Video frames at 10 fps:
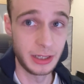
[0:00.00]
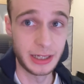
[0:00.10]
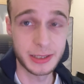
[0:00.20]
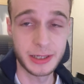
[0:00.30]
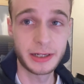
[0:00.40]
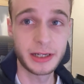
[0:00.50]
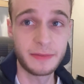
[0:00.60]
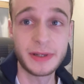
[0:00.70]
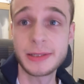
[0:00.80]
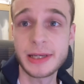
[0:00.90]
last night.
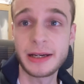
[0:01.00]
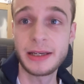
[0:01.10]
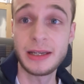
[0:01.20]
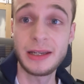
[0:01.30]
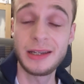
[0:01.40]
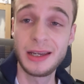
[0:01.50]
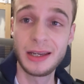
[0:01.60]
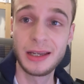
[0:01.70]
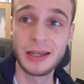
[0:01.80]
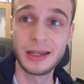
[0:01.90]
I've been sat here
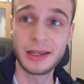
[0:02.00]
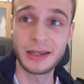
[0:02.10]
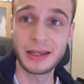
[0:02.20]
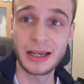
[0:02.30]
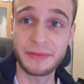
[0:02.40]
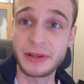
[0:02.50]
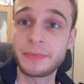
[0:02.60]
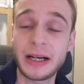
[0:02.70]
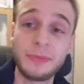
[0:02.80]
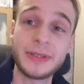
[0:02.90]

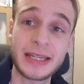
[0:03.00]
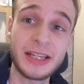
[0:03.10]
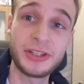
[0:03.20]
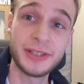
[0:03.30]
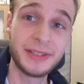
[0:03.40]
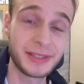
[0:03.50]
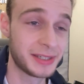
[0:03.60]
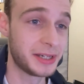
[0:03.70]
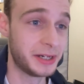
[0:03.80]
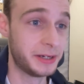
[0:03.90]
having
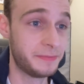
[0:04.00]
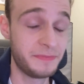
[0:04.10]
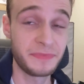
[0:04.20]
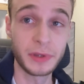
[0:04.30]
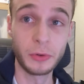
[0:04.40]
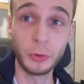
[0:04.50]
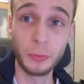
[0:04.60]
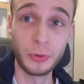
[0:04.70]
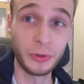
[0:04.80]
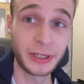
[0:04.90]
palpitations
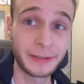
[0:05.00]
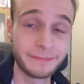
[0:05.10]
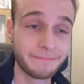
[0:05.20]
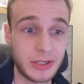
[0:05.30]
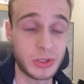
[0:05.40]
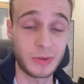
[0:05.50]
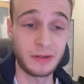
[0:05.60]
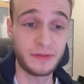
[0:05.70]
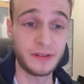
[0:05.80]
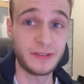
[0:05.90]
all morning. It's
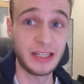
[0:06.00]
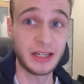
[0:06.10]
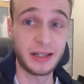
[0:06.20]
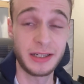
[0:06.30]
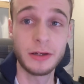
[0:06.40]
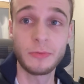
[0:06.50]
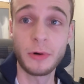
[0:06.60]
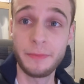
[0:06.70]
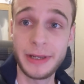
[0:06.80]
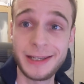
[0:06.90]
12:59,
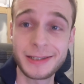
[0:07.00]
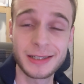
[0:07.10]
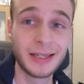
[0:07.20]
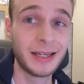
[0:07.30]
1 minute.